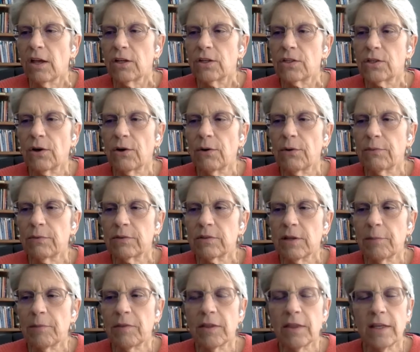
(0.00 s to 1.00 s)
So some of
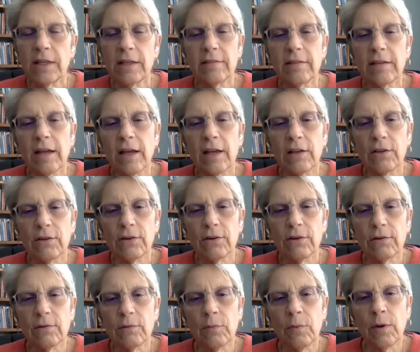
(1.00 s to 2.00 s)
the things that I
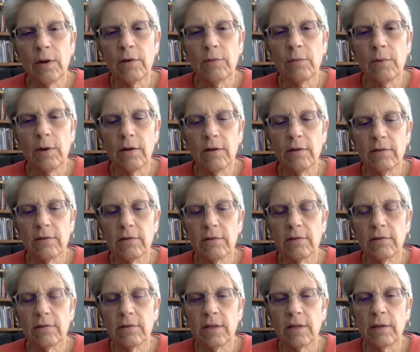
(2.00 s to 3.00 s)
learned, one was
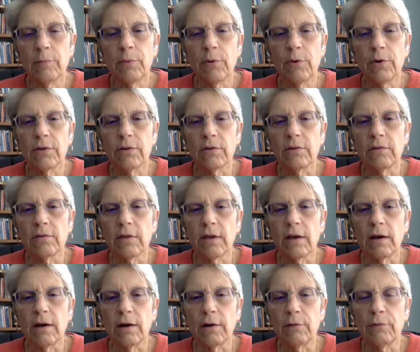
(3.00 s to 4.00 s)
the importance
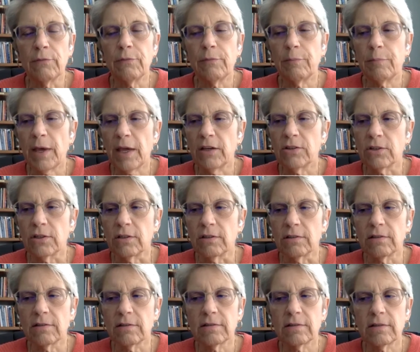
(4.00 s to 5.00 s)
of patience
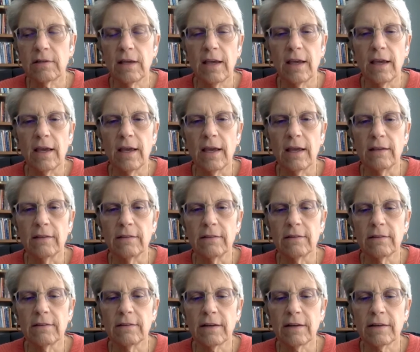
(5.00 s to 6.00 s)

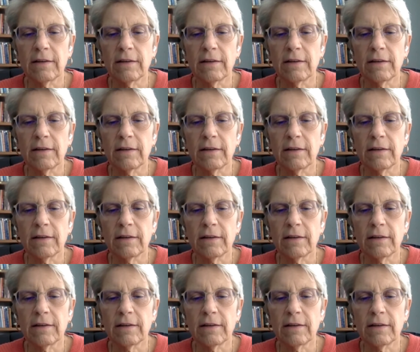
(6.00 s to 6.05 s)
and,